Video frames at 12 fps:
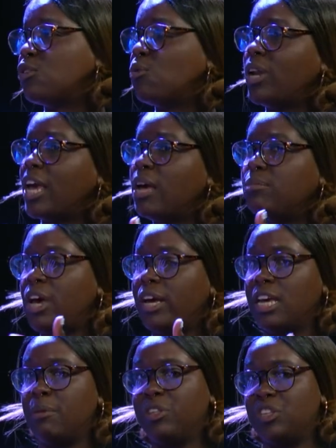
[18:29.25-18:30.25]
or when I am
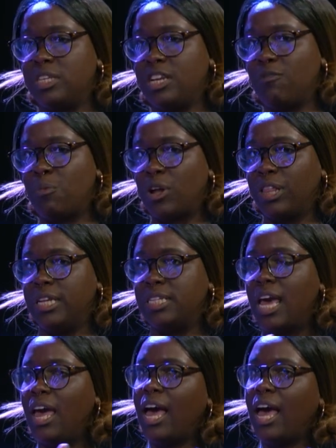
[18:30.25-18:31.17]
talking about the city of Portland,